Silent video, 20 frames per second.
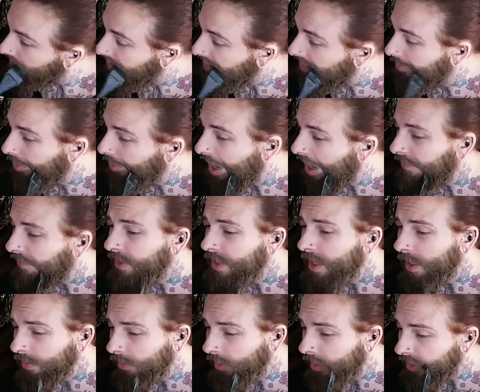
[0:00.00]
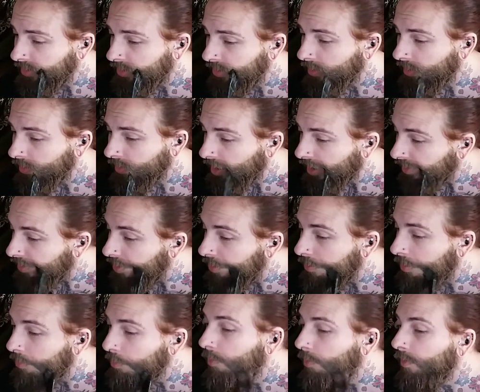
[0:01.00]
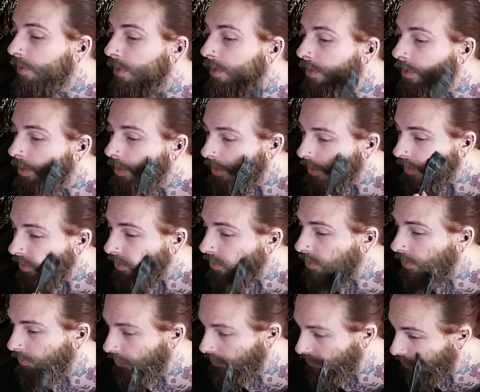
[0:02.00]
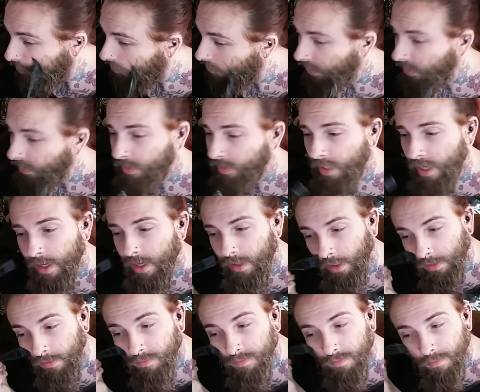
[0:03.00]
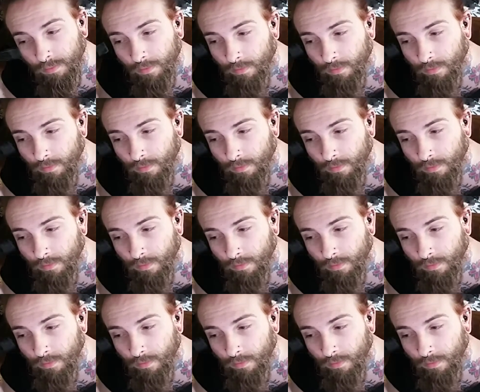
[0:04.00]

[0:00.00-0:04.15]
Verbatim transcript: You will have to get laser or tattoo removal to remove the staining.